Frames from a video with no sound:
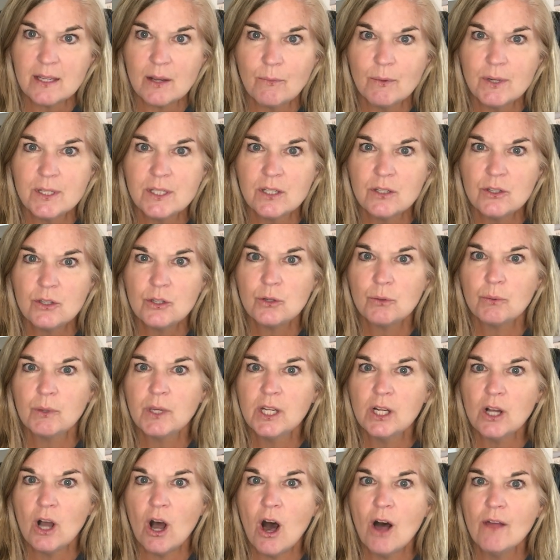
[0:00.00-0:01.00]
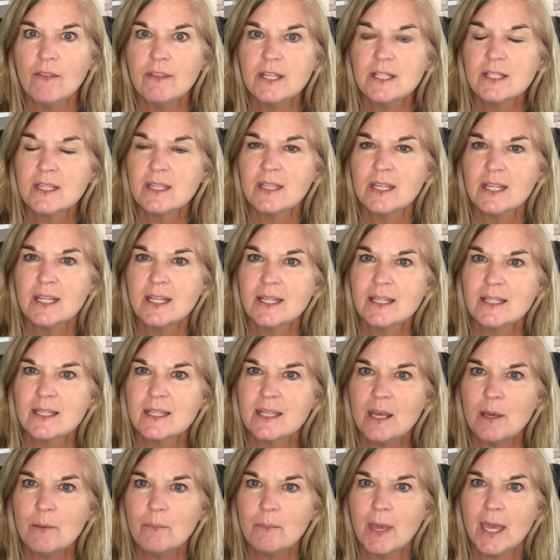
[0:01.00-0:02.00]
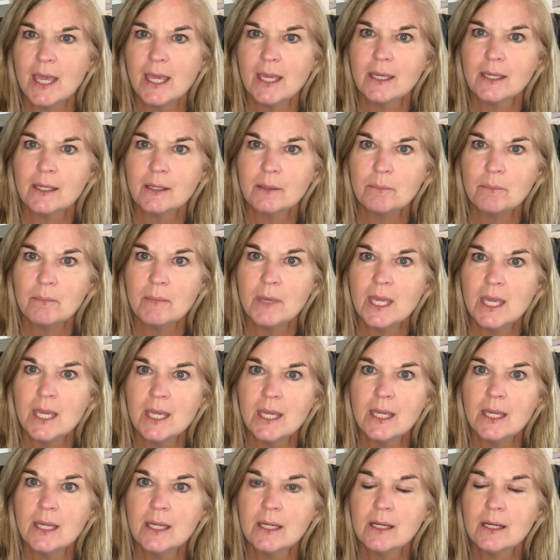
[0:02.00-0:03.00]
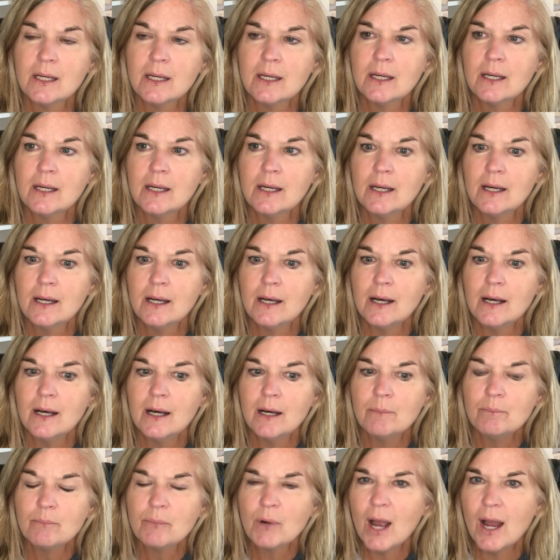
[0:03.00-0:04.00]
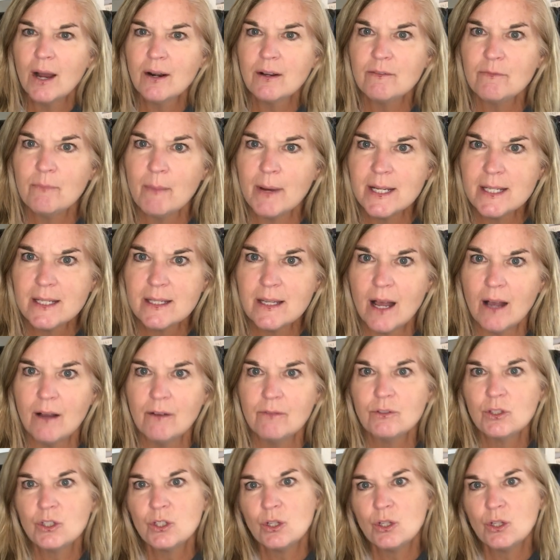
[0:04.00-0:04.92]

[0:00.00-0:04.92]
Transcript: I wasn't doing all these things that make me proud of myself.